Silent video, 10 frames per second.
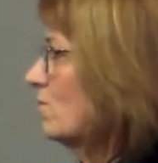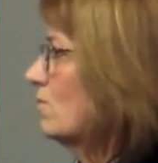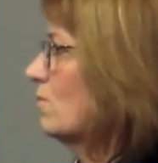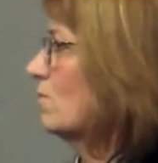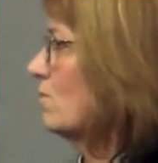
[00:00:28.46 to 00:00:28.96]

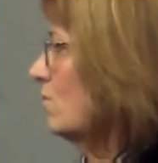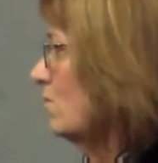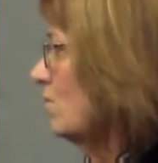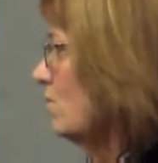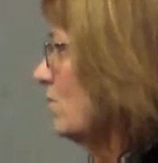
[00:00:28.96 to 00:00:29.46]

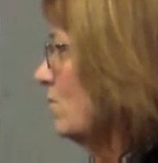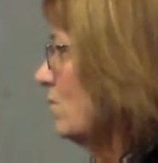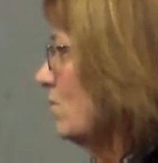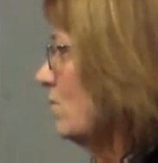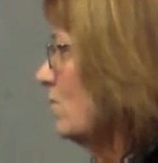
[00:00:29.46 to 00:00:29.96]

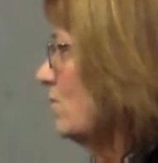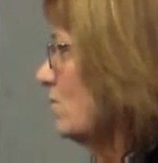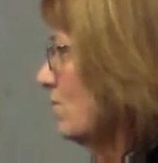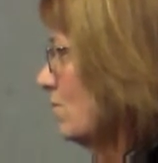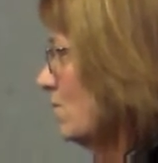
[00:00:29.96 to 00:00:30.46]

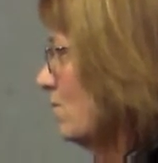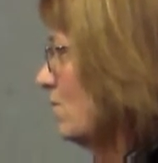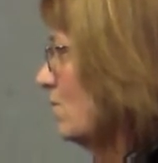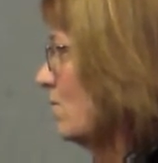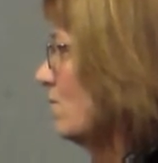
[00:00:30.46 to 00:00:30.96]

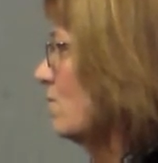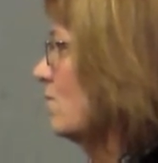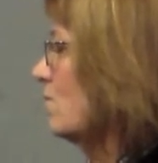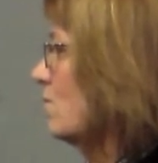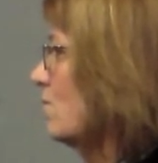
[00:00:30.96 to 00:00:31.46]

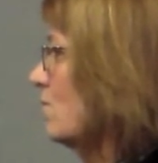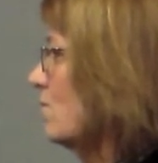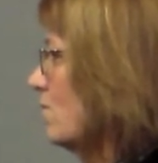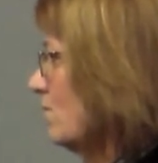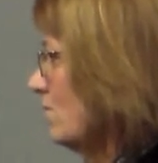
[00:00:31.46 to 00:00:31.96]
(not speaking)